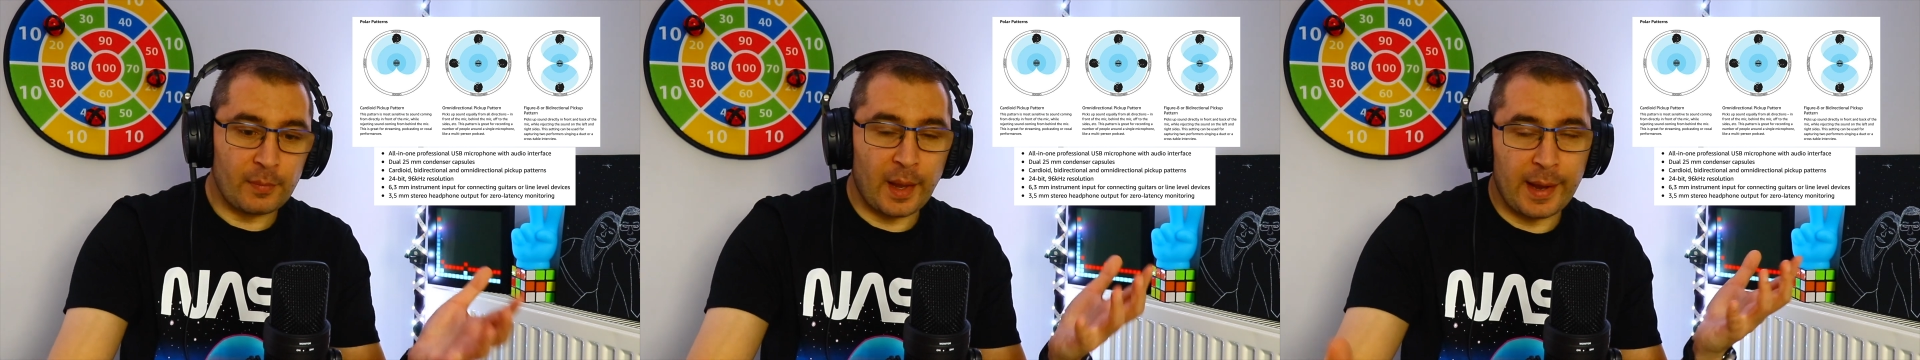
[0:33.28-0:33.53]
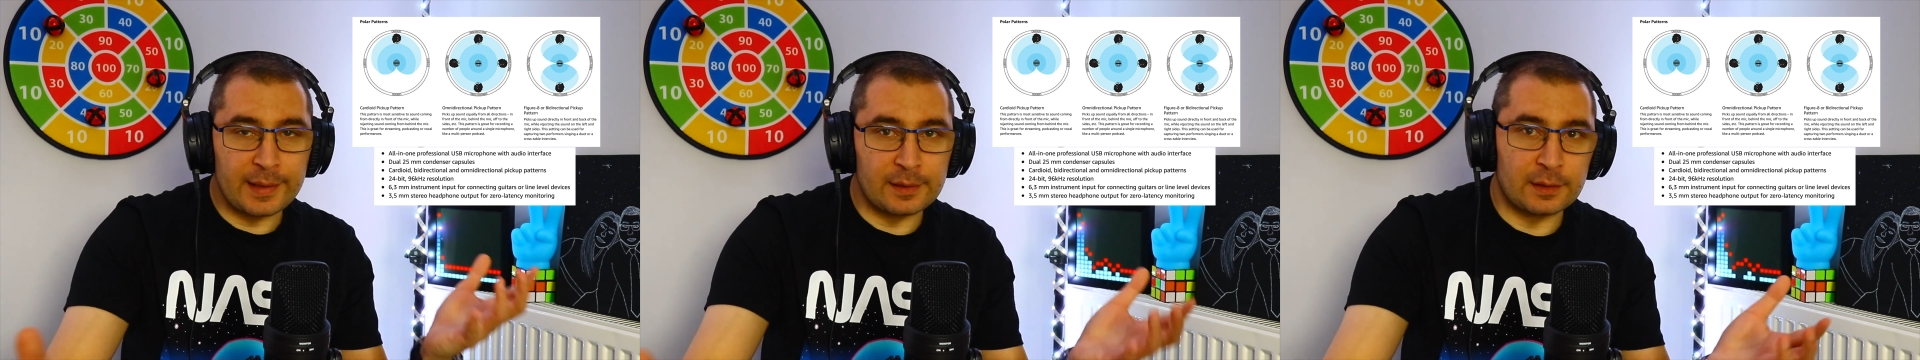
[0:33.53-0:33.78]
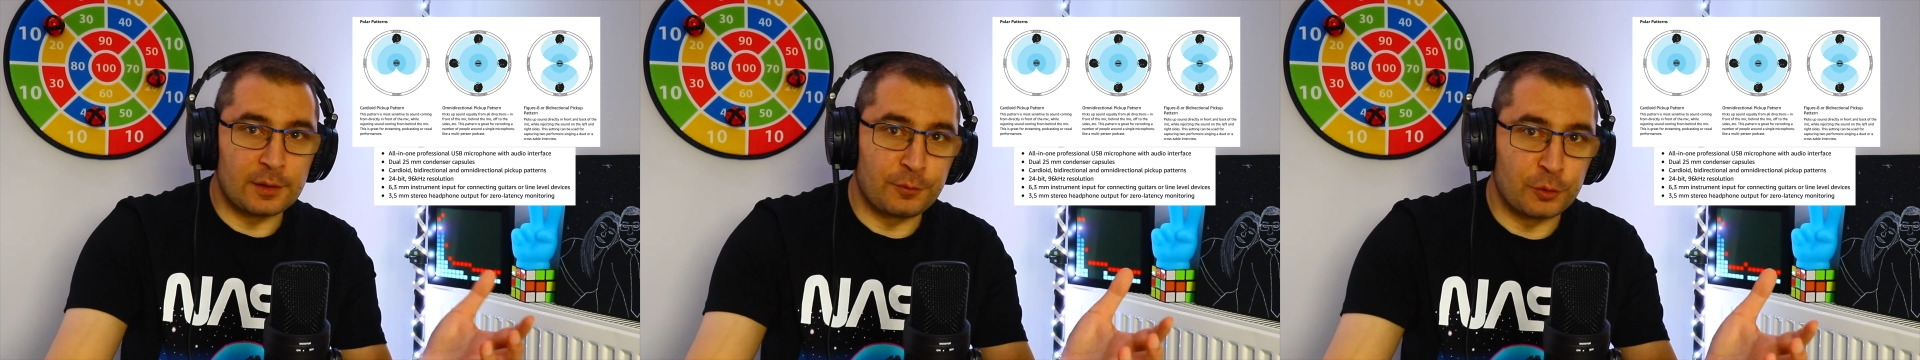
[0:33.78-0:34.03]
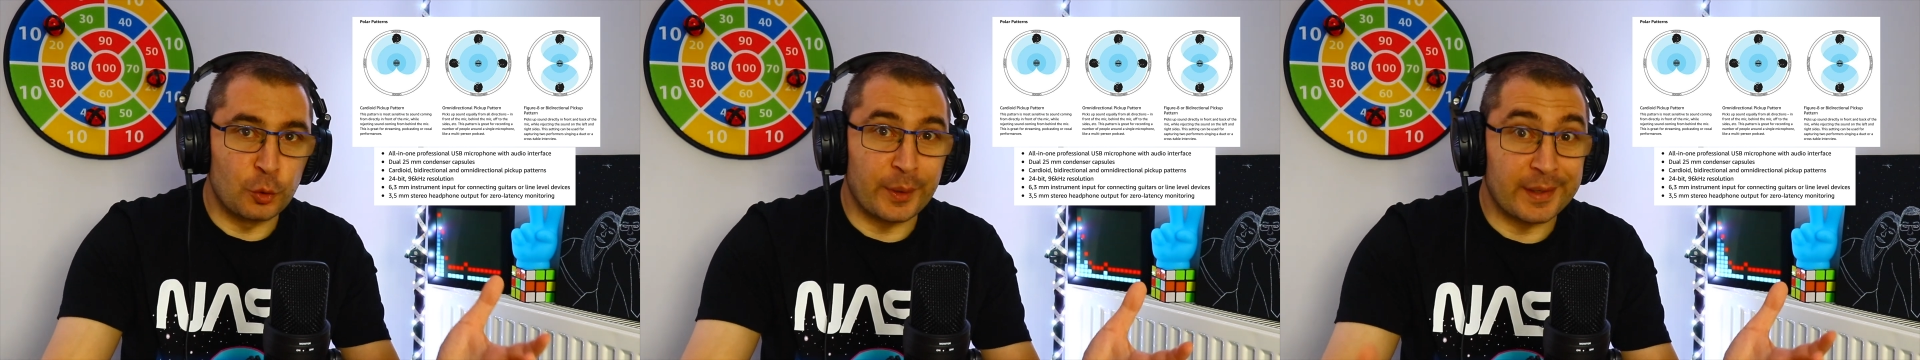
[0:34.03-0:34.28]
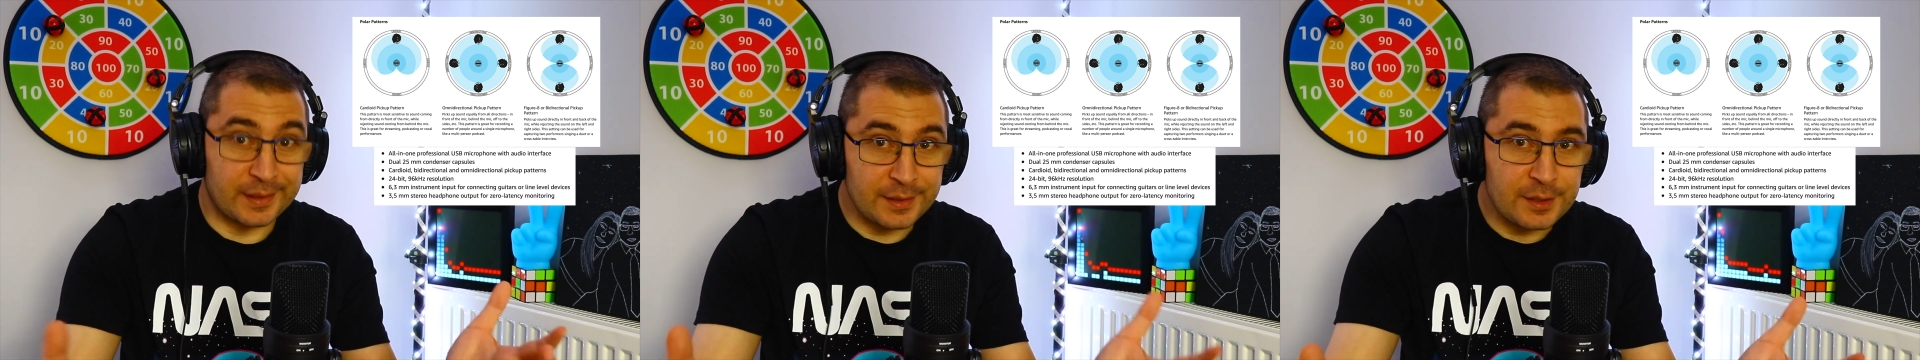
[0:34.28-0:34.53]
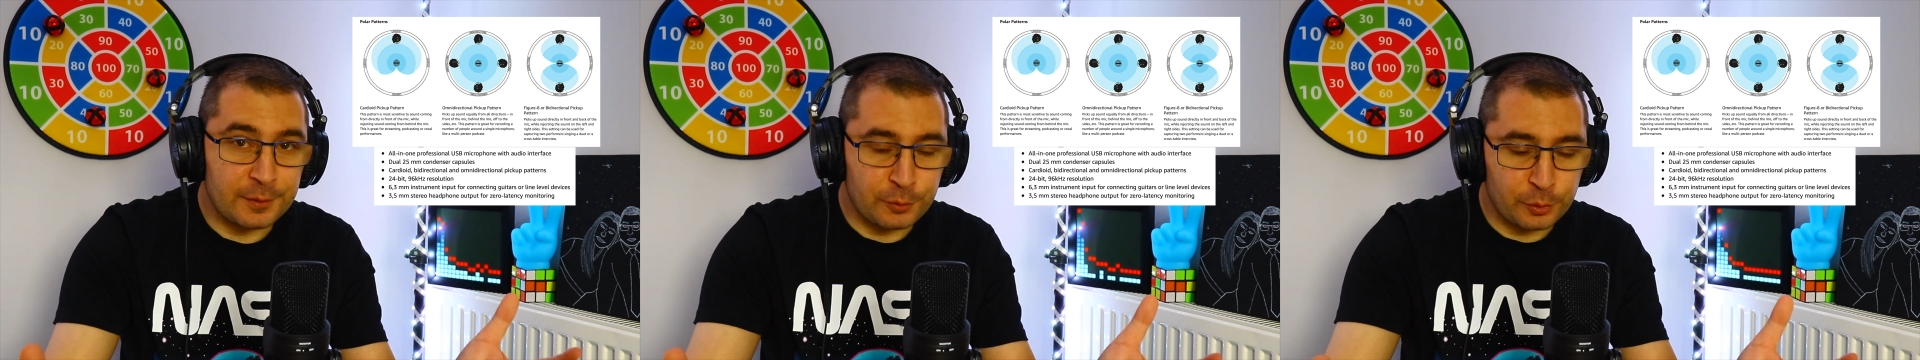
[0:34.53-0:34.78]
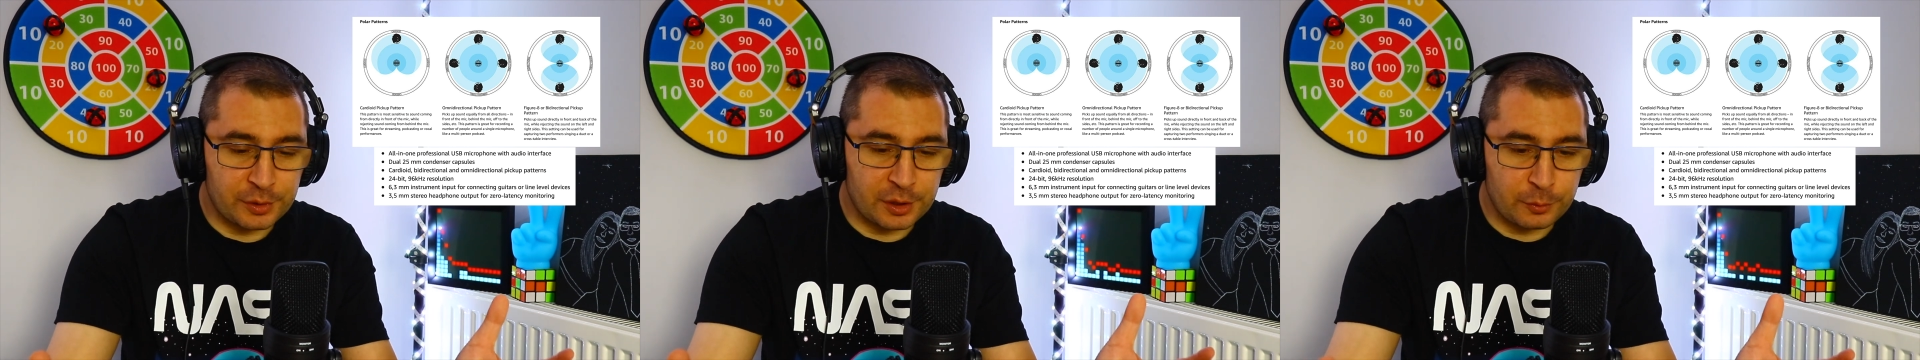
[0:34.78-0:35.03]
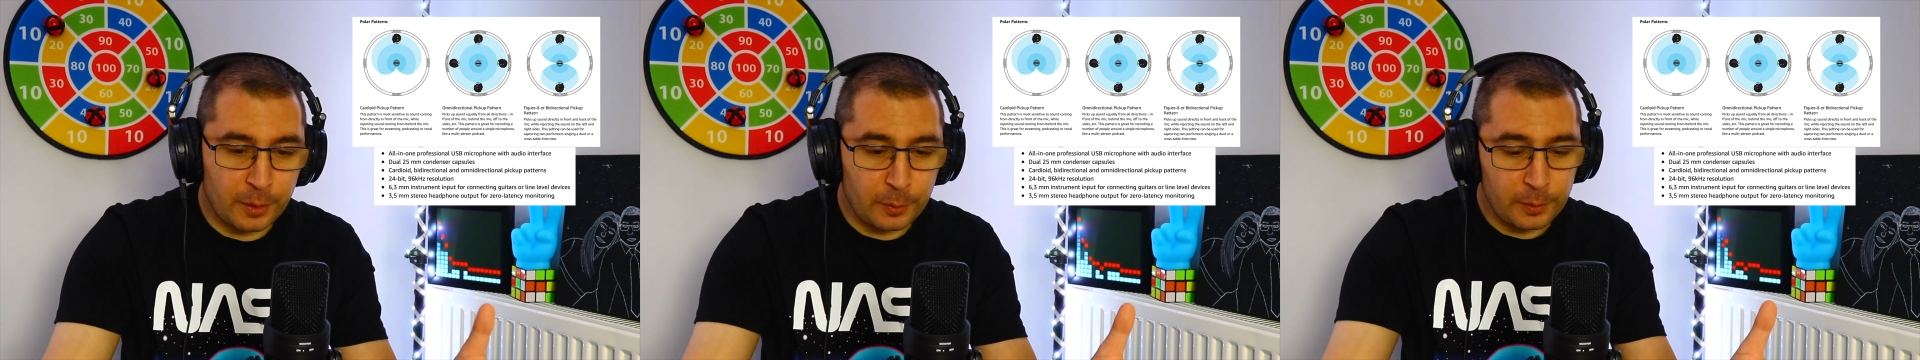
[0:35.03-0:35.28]
and if you do interviews
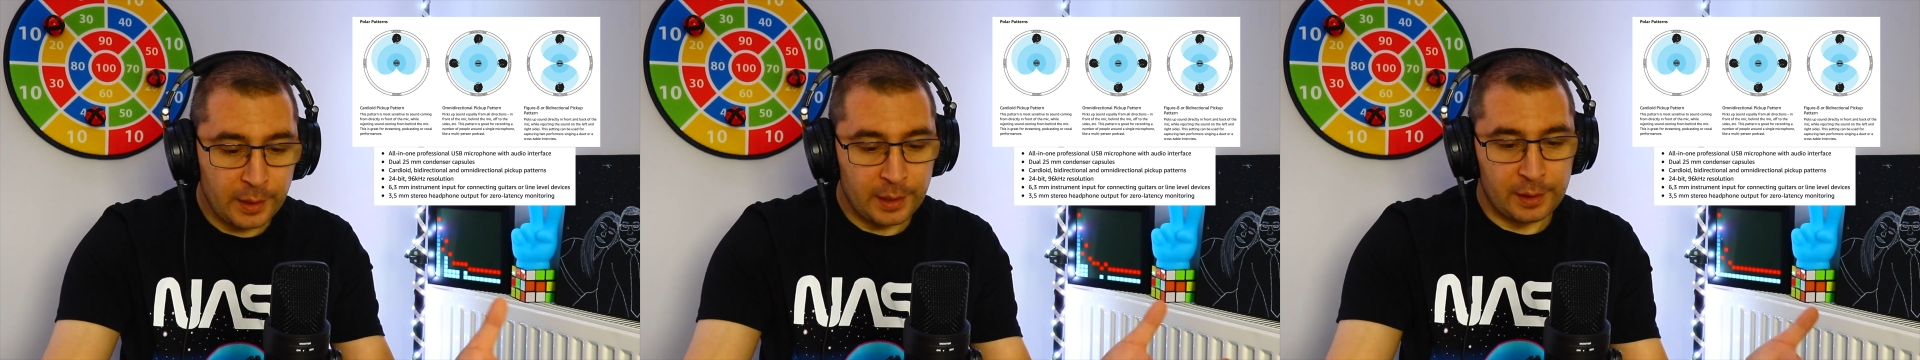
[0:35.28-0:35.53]
as well.